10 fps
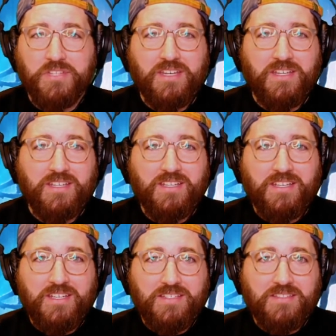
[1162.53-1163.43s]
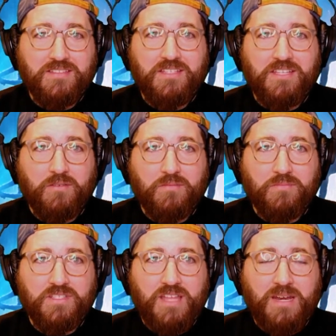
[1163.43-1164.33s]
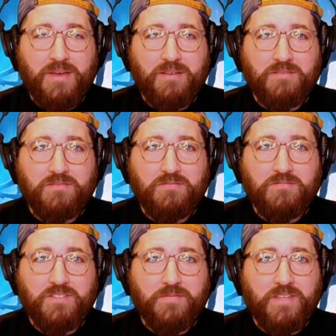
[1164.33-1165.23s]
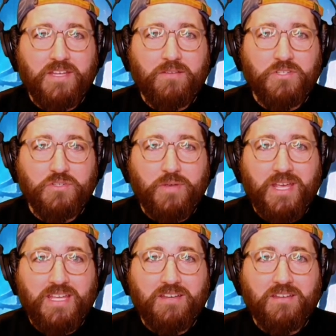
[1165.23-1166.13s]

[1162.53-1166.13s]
And it's not about defeating what you hate.